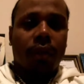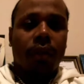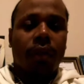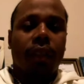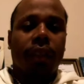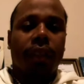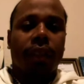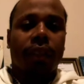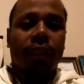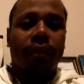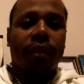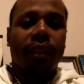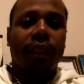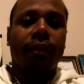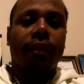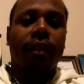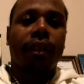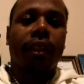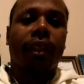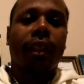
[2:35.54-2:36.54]
Yeah,
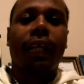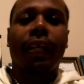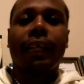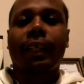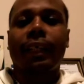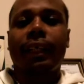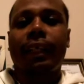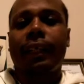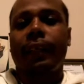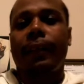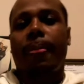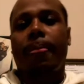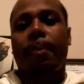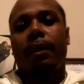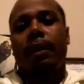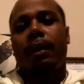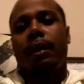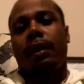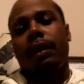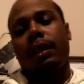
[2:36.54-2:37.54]
sometimes they'll clock in
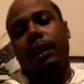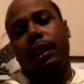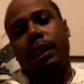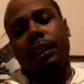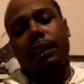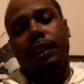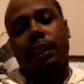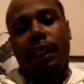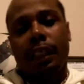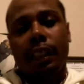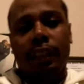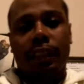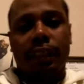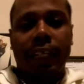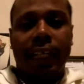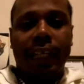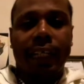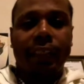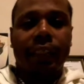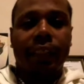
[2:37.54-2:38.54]
and tell his
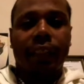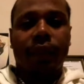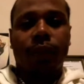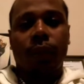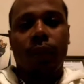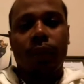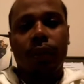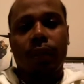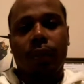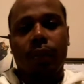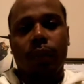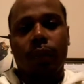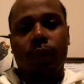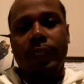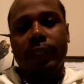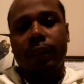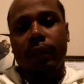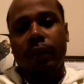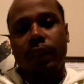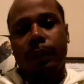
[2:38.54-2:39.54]
guys that's waiting
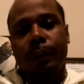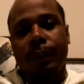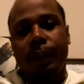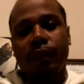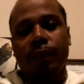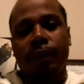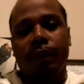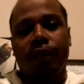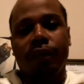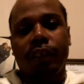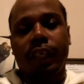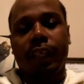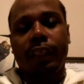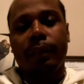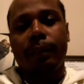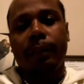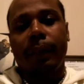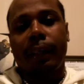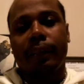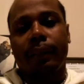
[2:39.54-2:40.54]
on his post
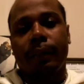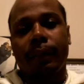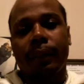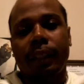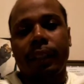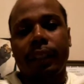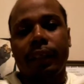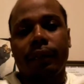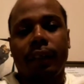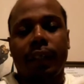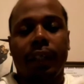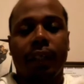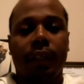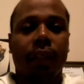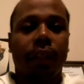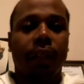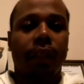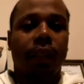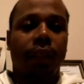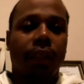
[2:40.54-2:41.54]
that he got to relieve that
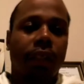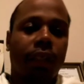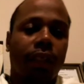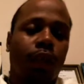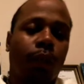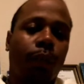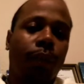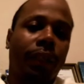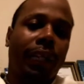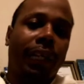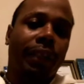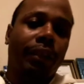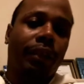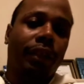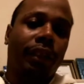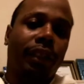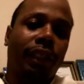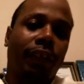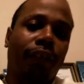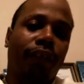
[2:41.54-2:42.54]
he gonna be an
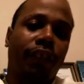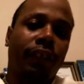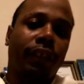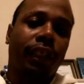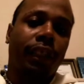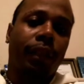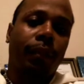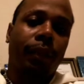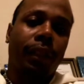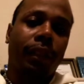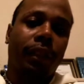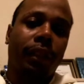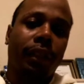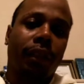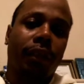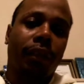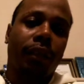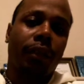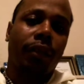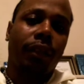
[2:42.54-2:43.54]
extra 10 or 15 minutes. He
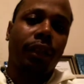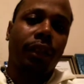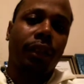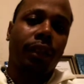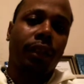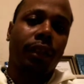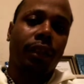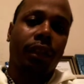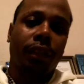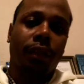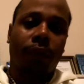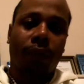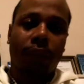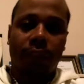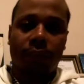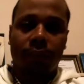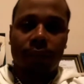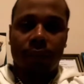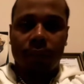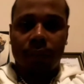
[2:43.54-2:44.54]
gonna go see his son or
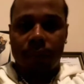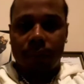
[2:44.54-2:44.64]
whatever.